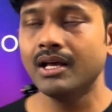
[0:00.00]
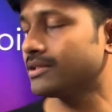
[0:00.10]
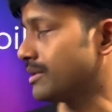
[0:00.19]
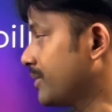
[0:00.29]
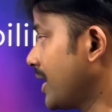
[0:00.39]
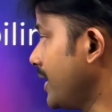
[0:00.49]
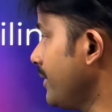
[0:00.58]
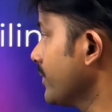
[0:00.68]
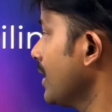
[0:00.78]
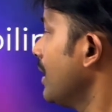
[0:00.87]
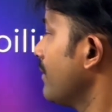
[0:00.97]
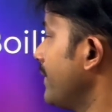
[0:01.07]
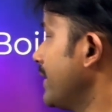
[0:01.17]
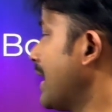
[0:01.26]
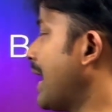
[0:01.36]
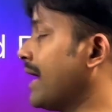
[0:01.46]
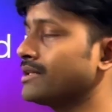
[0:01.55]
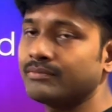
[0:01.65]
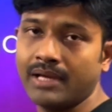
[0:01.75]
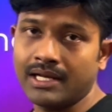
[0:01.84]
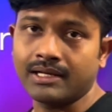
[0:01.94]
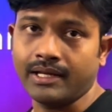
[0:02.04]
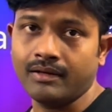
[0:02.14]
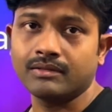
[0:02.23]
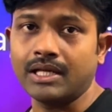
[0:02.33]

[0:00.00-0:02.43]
Similarly, when ice melting,